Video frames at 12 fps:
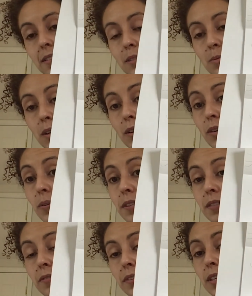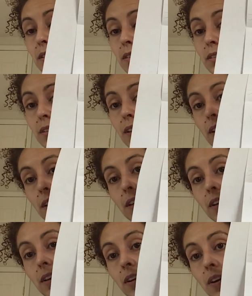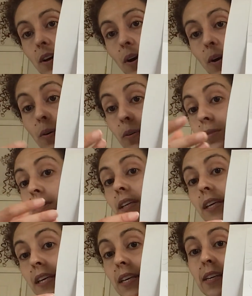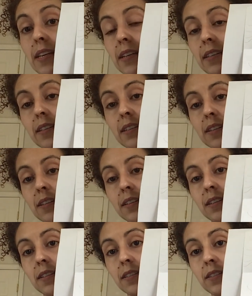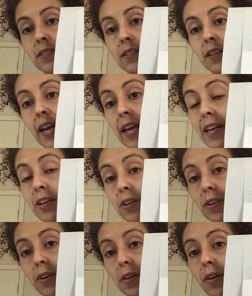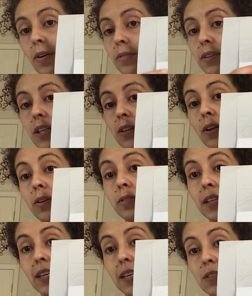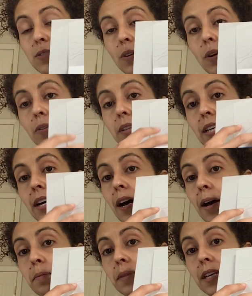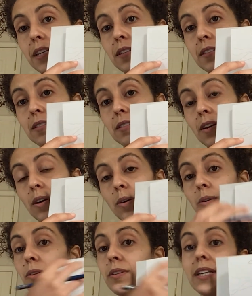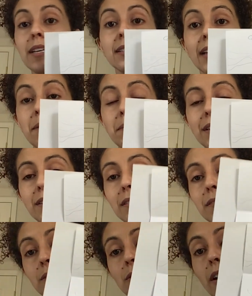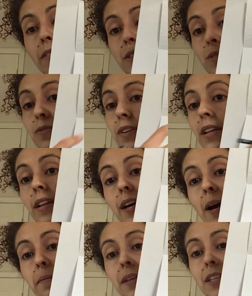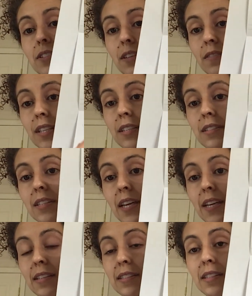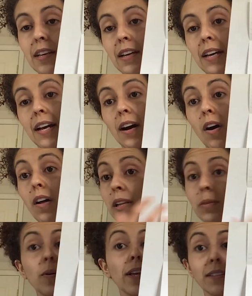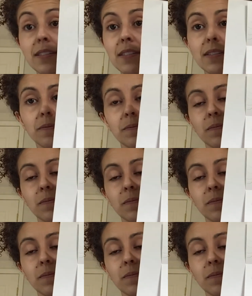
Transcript: Because we don't always feel only anger, or only loneliness, or only calmness, or only excitement. We often feel a combination of these things all at once.